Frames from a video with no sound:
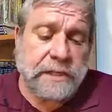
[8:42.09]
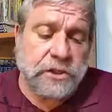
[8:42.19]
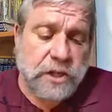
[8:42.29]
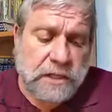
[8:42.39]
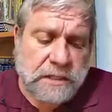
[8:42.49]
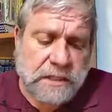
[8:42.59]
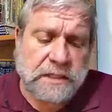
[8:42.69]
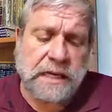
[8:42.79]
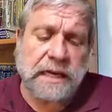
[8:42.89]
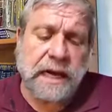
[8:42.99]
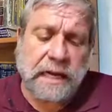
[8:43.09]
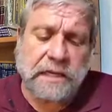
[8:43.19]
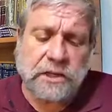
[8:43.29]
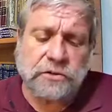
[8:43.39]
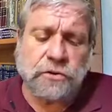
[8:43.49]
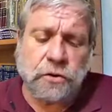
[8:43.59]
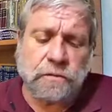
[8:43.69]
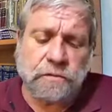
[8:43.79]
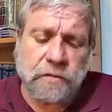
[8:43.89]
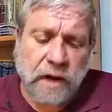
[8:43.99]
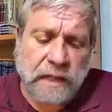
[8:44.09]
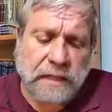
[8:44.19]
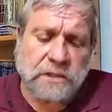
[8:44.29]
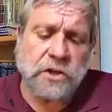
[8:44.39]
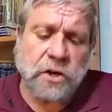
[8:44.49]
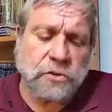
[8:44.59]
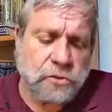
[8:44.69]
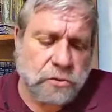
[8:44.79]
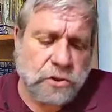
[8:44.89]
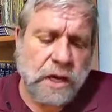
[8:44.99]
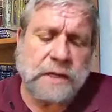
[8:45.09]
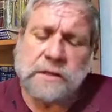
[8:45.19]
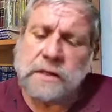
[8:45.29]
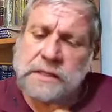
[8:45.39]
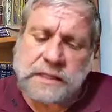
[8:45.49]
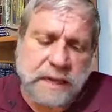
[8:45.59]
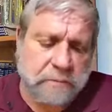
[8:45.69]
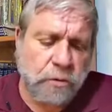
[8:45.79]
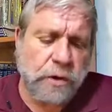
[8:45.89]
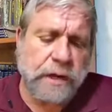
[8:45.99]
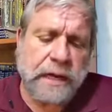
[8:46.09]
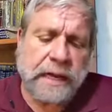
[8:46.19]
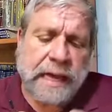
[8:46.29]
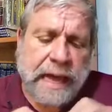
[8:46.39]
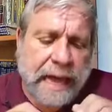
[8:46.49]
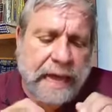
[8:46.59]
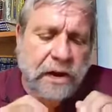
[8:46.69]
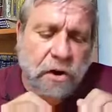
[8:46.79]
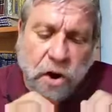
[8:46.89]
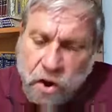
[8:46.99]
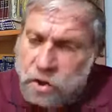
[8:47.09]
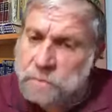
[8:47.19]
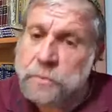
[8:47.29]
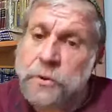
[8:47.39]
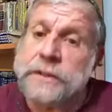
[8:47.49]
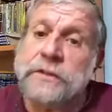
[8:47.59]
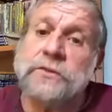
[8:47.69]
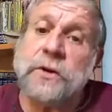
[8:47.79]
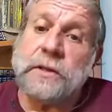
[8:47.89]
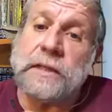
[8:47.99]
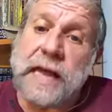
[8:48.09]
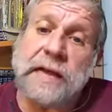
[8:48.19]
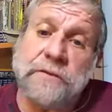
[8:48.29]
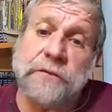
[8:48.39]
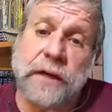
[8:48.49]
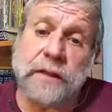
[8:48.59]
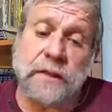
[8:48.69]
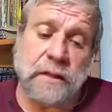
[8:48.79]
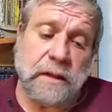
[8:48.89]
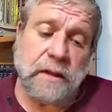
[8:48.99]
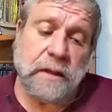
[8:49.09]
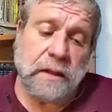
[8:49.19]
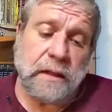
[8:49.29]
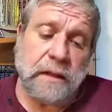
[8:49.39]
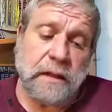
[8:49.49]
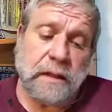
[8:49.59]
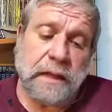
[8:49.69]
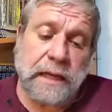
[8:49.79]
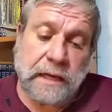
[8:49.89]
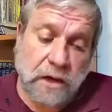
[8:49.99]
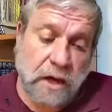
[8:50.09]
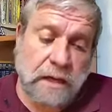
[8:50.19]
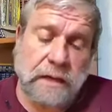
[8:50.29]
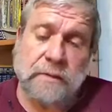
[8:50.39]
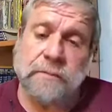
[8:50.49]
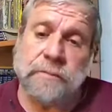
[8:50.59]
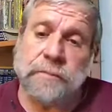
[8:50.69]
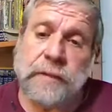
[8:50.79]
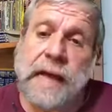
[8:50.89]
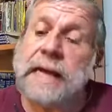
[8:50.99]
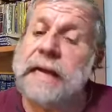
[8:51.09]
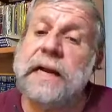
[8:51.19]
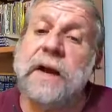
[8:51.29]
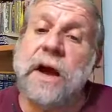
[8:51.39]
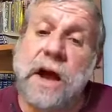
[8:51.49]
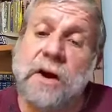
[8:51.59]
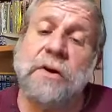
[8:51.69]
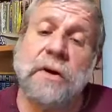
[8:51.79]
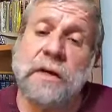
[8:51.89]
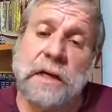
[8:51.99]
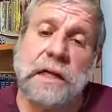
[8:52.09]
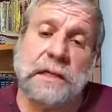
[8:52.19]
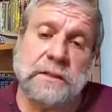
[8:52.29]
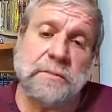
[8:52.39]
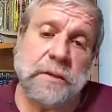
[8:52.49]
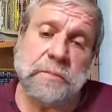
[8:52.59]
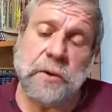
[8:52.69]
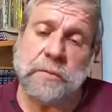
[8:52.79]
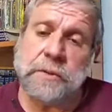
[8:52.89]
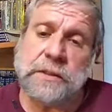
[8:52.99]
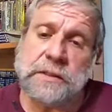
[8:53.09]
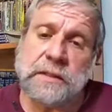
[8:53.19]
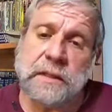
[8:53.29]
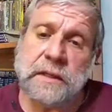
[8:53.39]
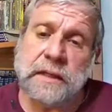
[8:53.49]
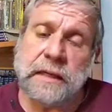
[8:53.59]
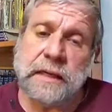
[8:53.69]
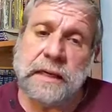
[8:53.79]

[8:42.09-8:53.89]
Injustice and uncontrolled violence are two sides of the same coin and are all pointing to a lack of faith in God and in our ultimate purpose.